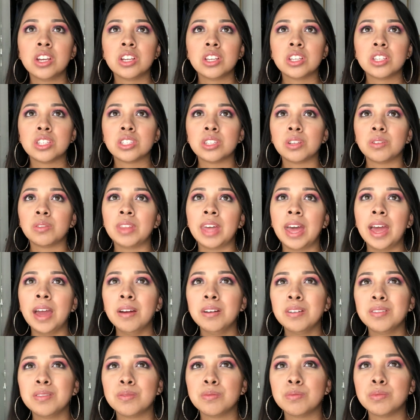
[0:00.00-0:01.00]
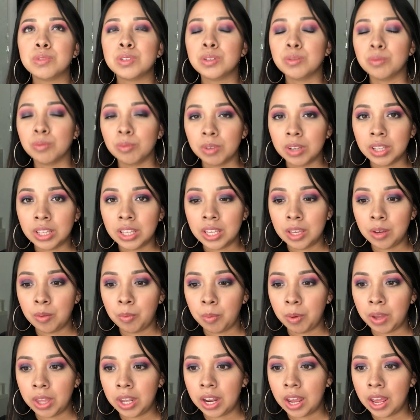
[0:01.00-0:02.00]
So that was really
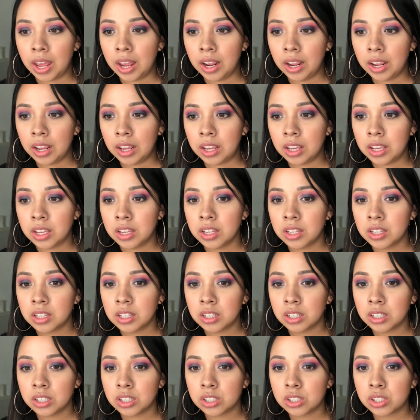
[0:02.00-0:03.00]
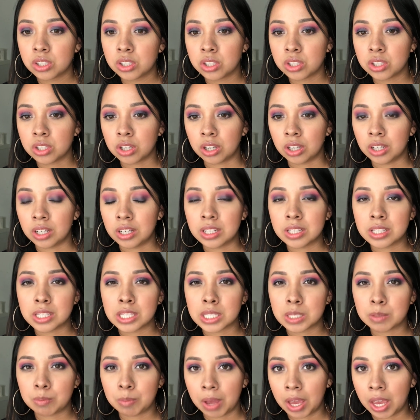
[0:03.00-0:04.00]
when I started
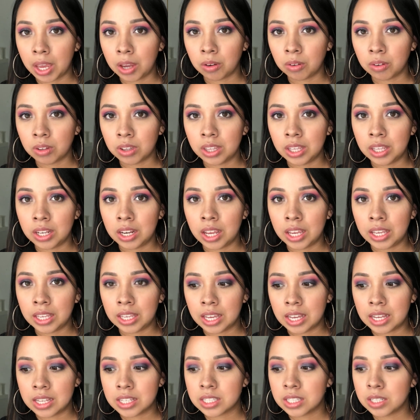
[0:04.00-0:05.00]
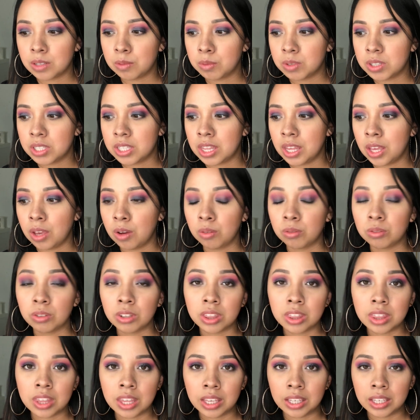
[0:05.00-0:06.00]
spiraling, I guess. It was the
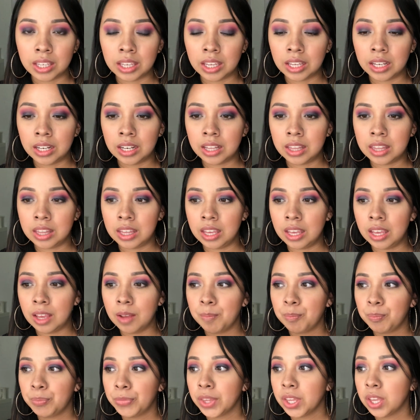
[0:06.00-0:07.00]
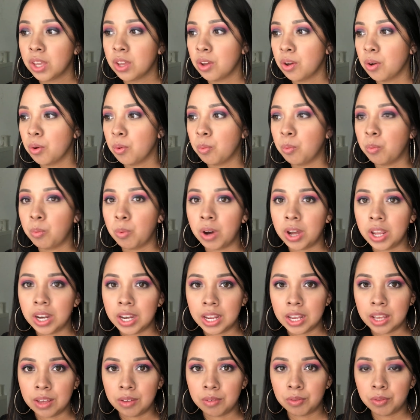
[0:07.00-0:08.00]
overthinking, the what
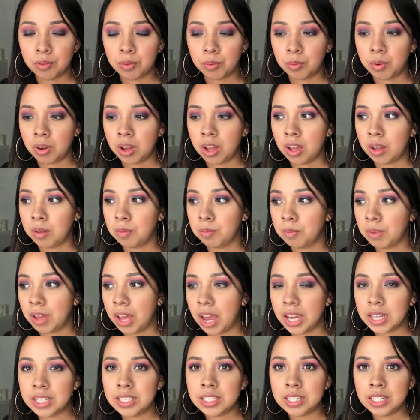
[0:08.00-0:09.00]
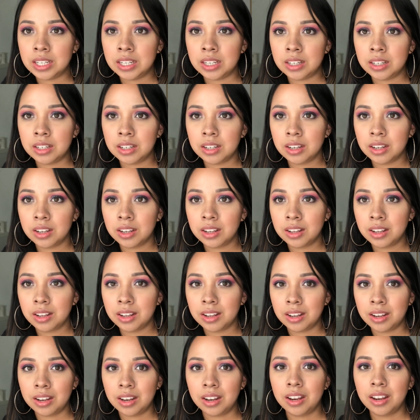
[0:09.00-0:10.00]
if.
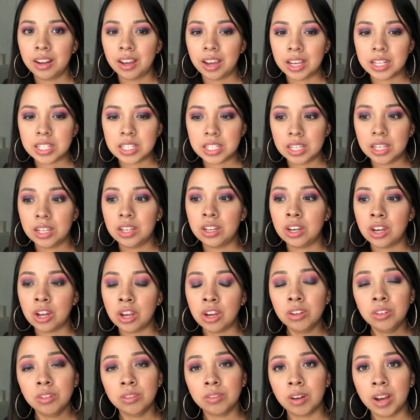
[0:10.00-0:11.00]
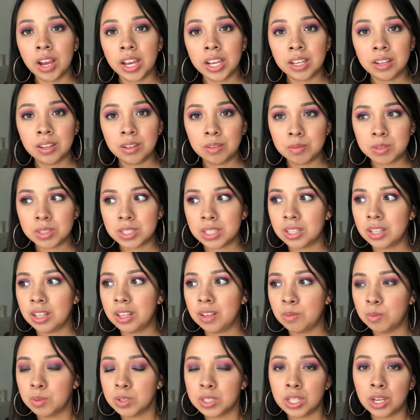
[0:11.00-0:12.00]
I didn't know.
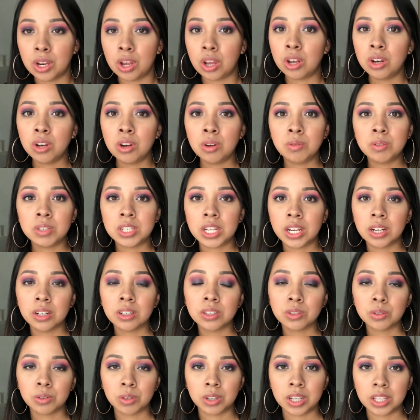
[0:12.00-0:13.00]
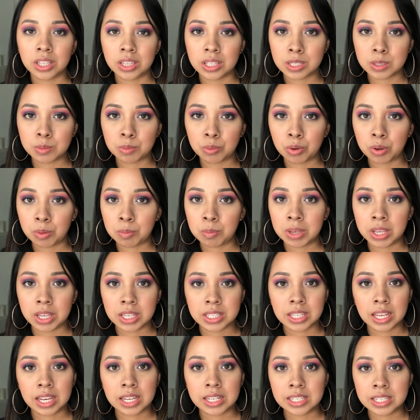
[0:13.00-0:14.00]
It was an unknown territory at this point
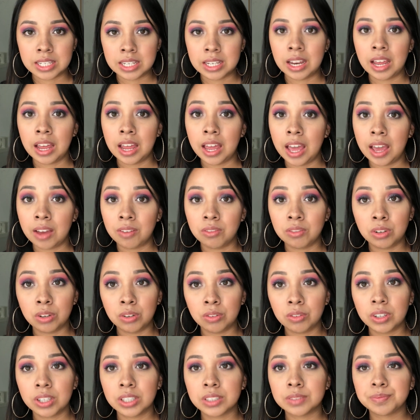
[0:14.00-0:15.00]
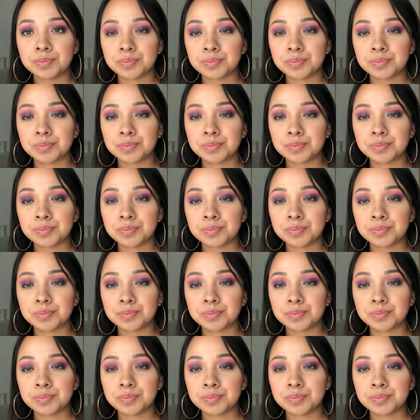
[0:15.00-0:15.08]
because I did not have Nova.